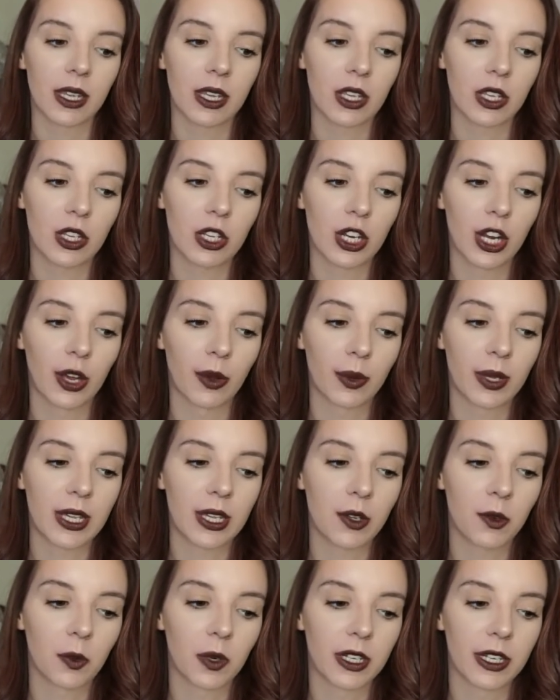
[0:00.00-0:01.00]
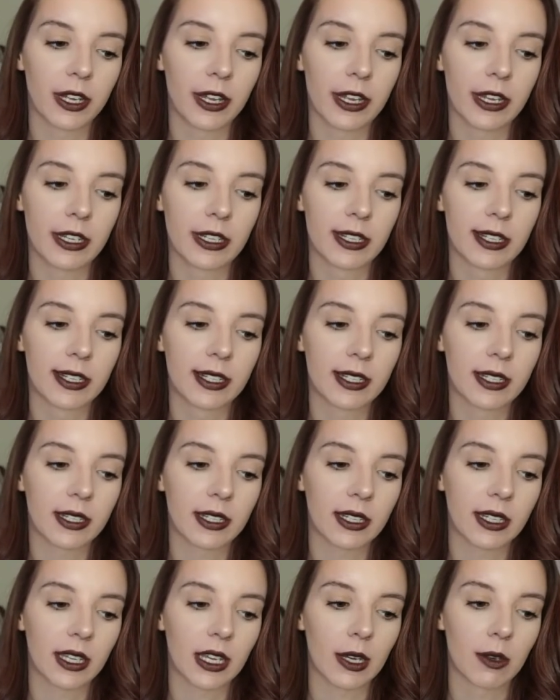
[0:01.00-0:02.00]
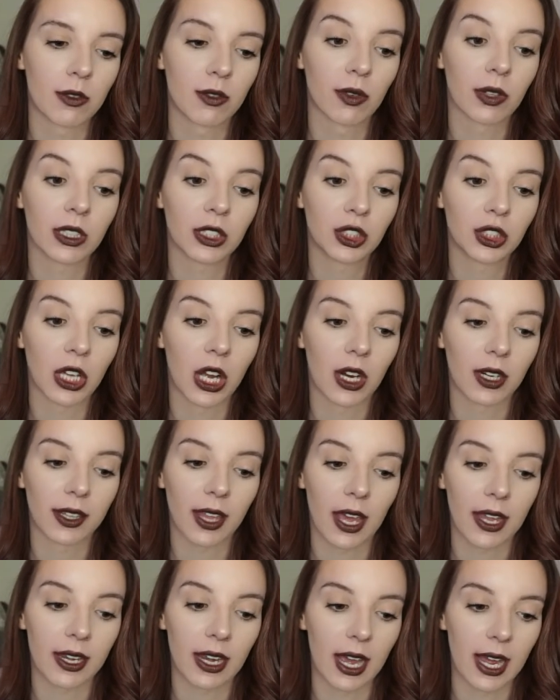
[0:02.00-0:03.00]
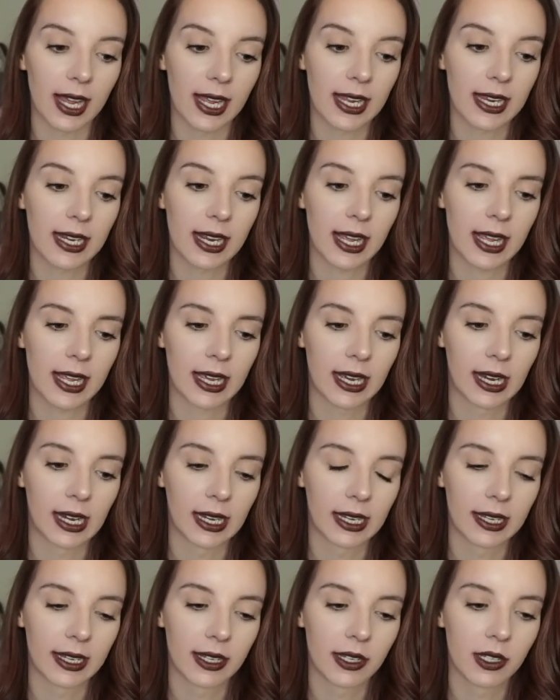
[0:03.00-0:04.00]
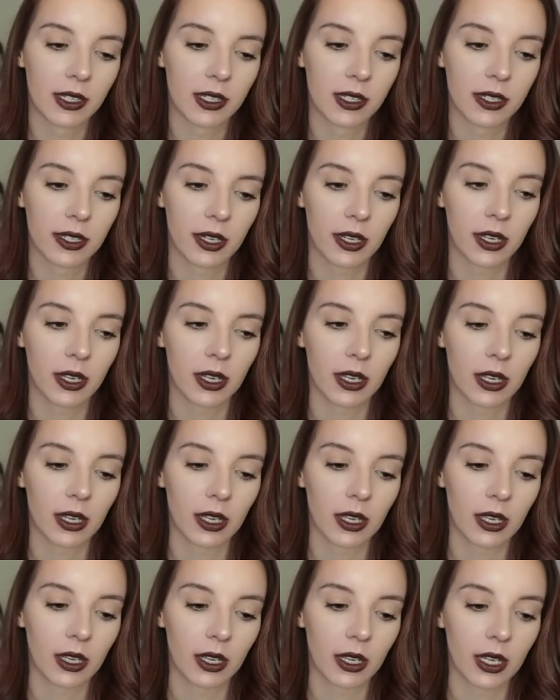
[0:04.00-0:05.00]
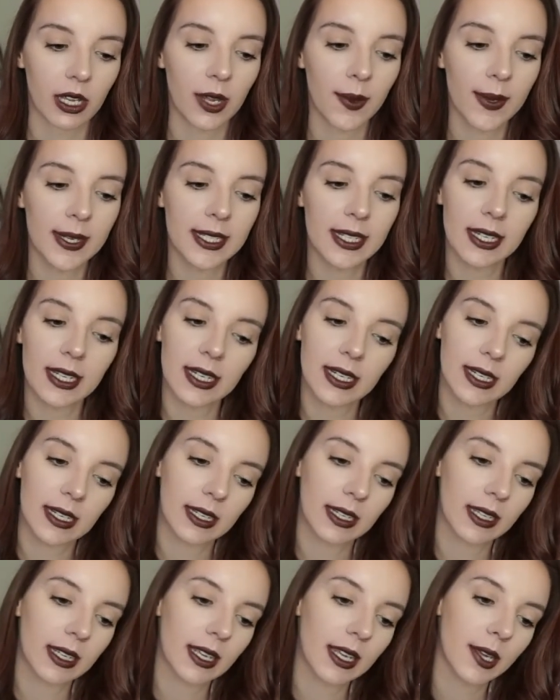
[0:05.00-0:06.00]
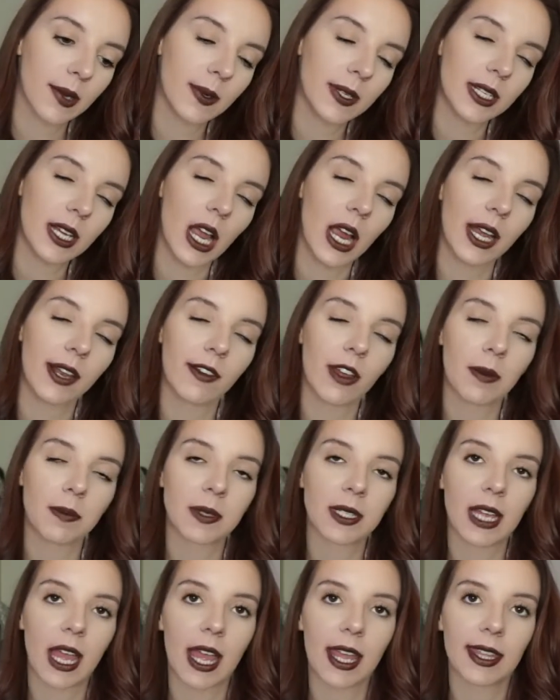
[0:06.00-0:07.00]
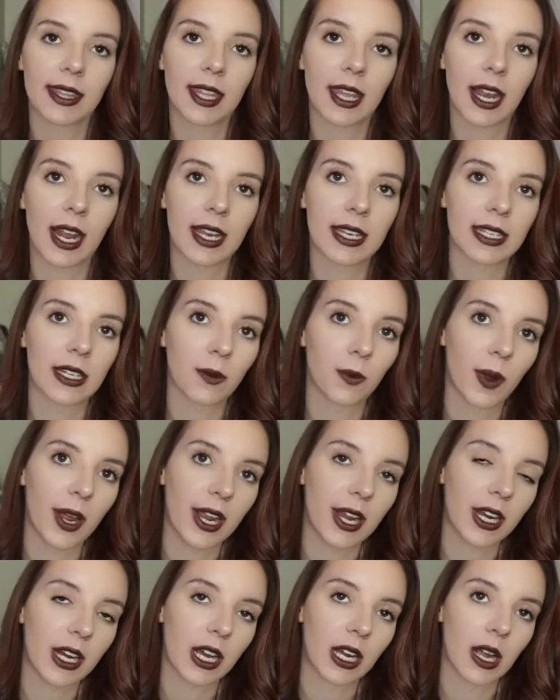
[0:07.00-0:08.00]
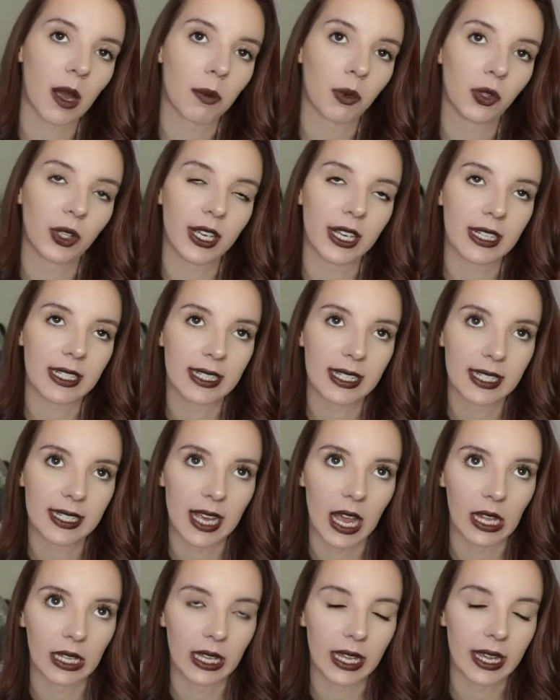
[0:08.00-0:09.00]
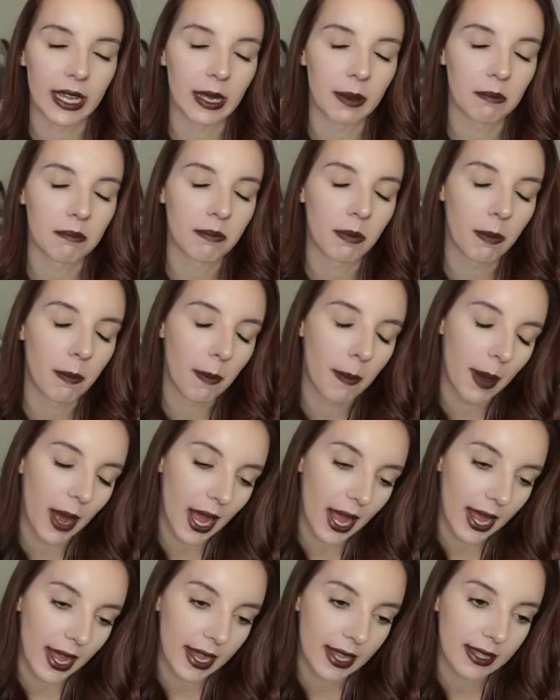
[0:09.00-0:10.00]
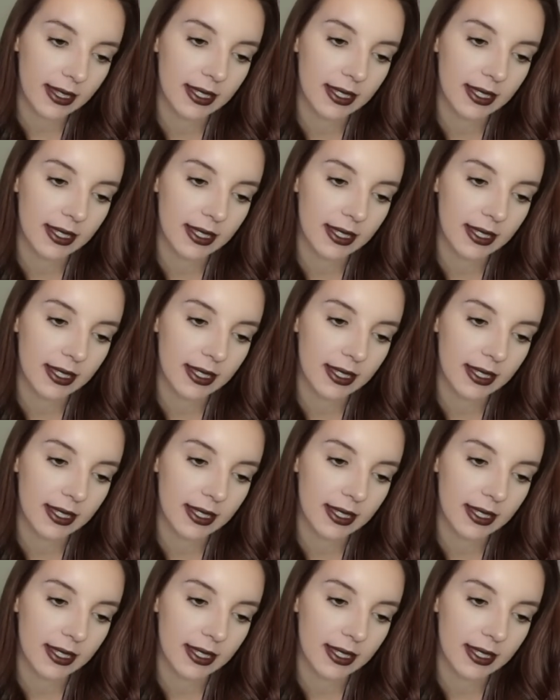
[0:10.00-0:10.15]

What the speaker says: you know, he was really shocked that night, and he was kind of upset that I did wait a couple days to tell him, but